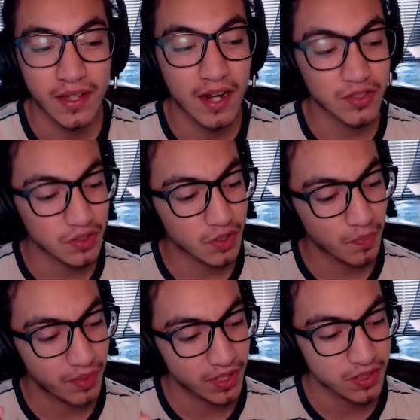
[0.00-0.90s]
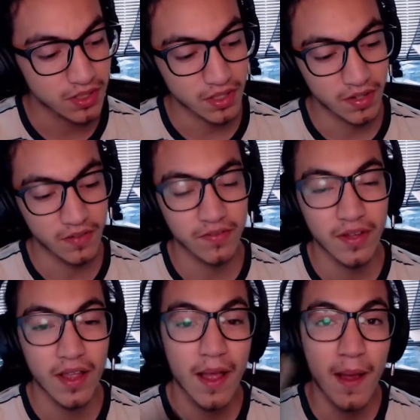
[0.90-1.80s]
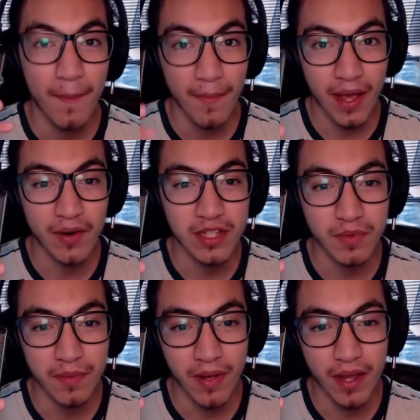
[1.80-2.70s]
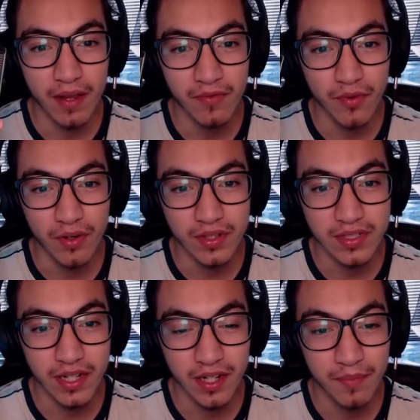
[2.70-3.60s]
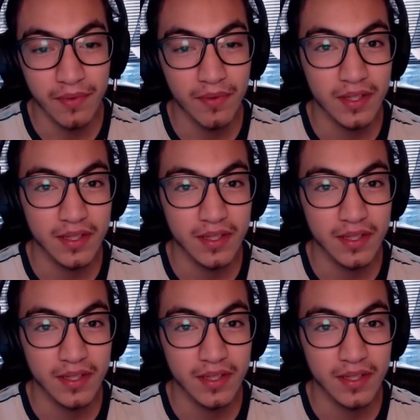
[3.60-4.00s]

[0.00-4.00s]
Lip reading: I also show pictures of my Raspberry Pi 4 setup